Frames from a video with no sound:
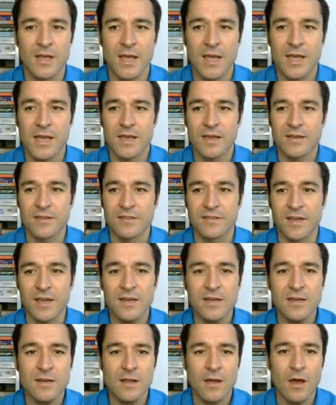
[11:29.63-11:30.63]

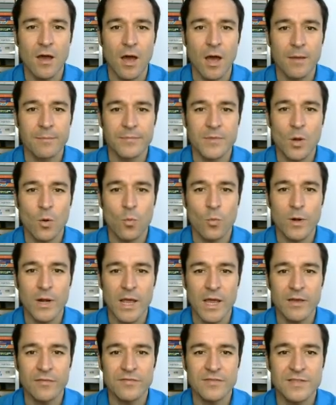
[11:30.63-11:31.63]
Then um, we'll
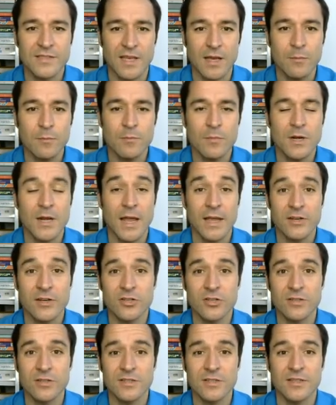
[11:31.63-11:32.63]
have some
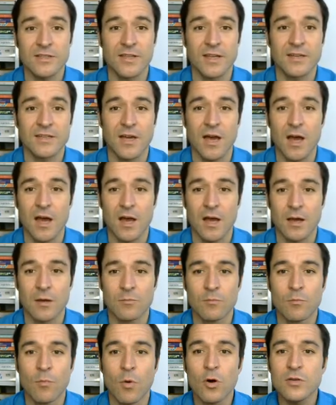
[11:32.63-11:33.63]
lectures that are
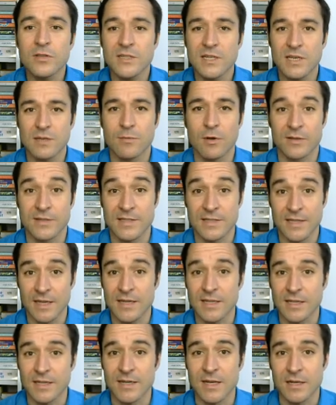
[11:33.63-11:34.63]
mostly about static
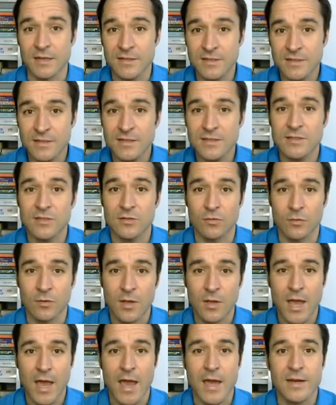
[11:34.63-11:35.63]
analysis, so
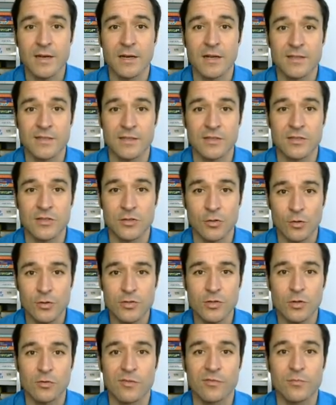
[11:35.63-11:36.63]
analyzing the source
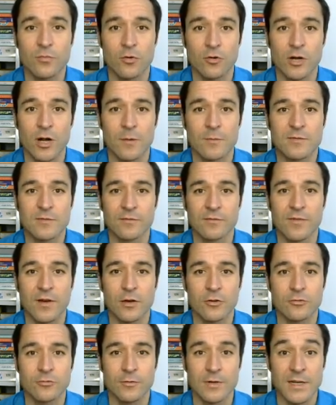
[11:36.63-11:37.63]
code of programs without
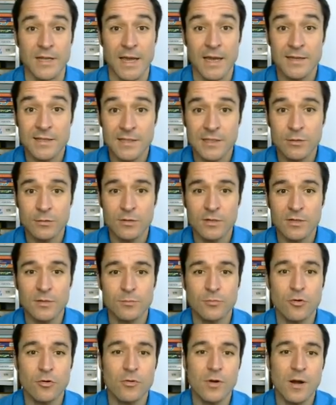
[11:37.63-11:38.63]
really executing the
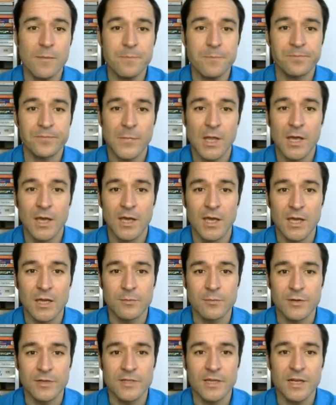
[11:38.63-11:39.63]
program. In
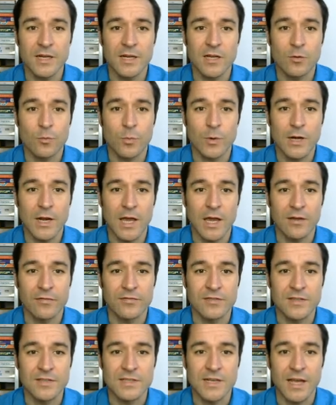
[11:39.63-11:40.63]
particular, we'll have
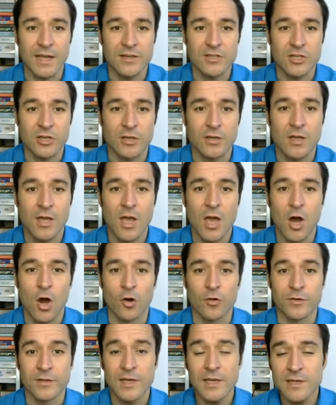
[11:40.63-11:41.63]
this lecture on
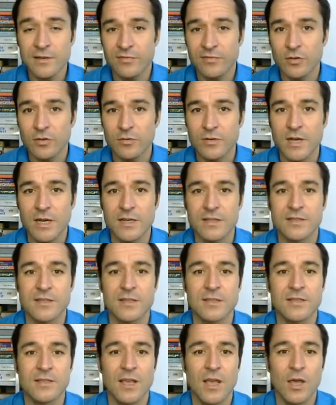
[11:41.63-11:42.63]
data flow
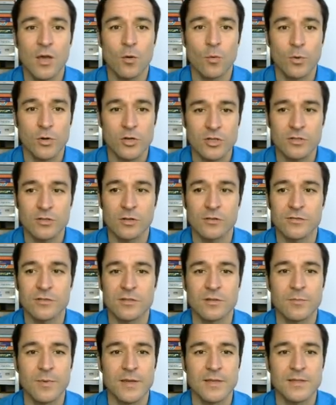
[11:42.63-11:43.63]
analysis, which is also the
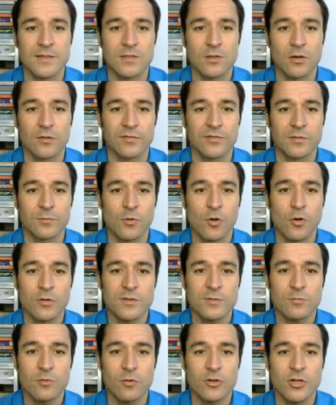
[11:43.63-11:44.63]
basis of the course
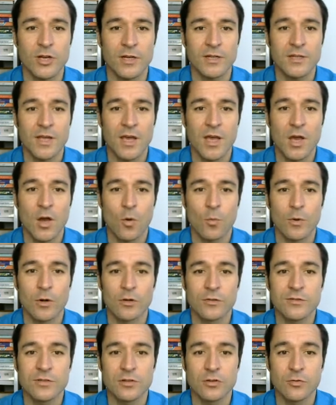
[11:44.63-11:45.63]
project, We'll
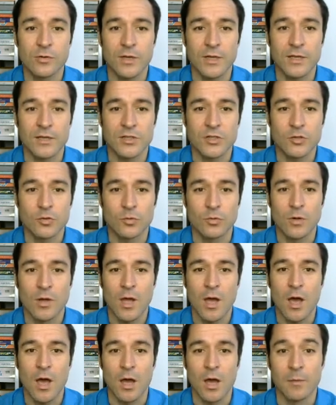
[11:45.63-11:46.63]
also look into
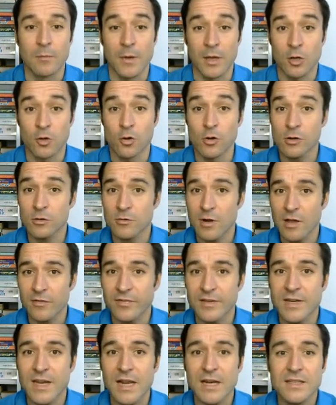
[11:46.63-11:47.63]
um, call graph
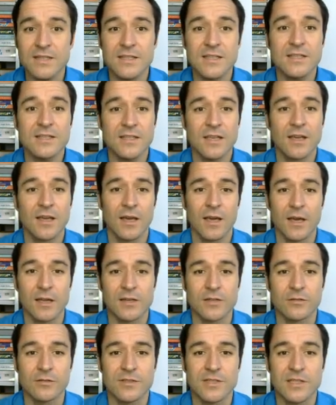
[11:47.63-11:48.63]
analysis and you'll
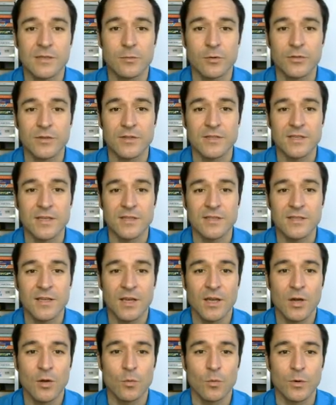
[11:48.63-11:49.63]
see what this is
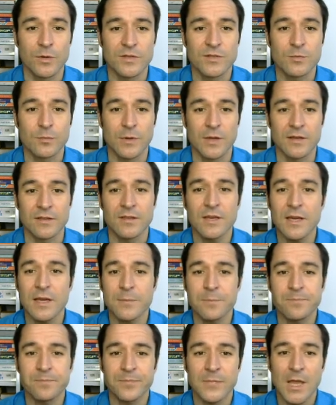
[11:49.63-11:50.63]
once we are there.
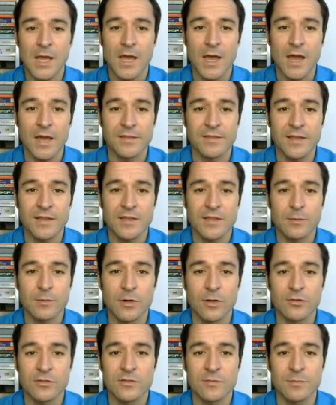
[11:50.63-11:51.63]
And then there will
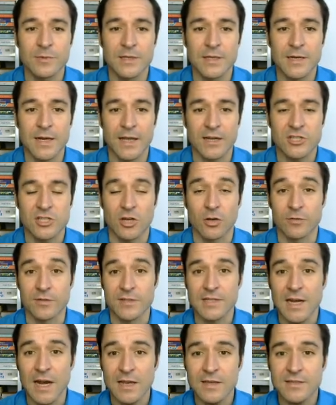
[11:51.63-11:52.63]
also be a lecture on
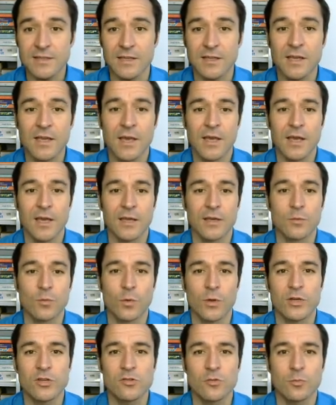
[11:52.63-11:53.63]
slicing in
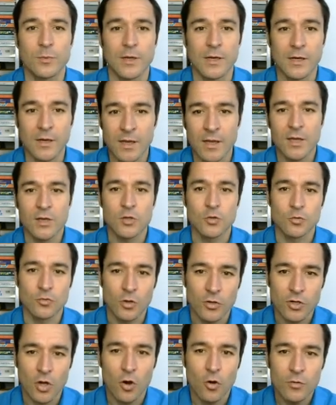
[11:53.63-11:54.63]
which we'll do not
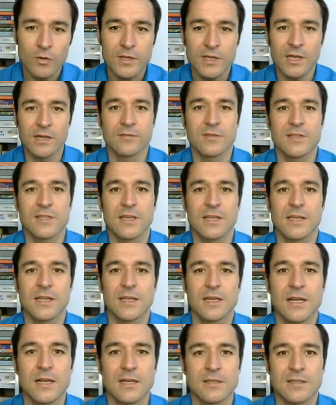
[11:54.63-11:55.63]
only cover static
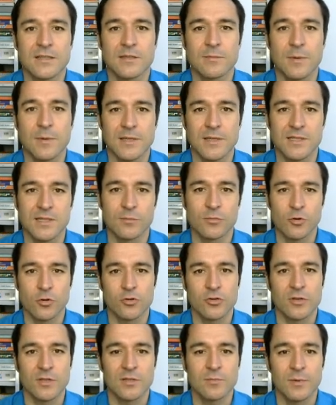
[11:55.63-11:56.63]
analysis based
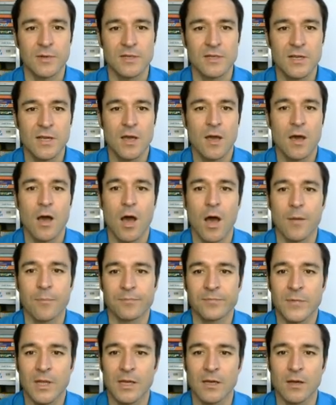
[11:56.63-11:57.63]
approaches, but um,
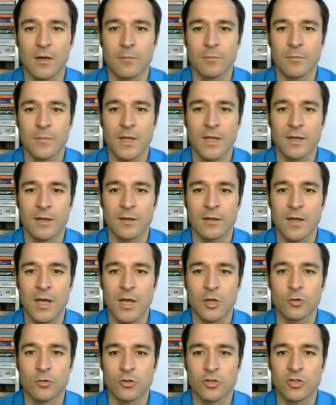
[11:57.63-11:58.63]
um, a, a
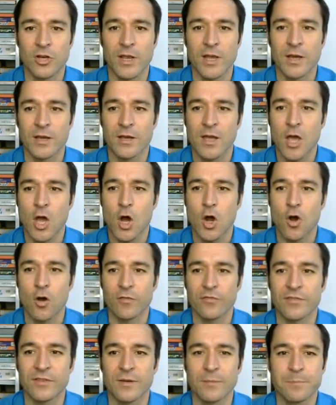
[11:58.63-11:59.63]
good share of
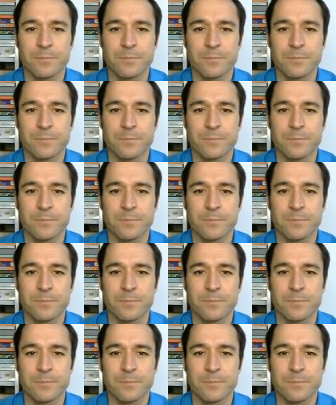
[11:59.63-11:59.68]
them.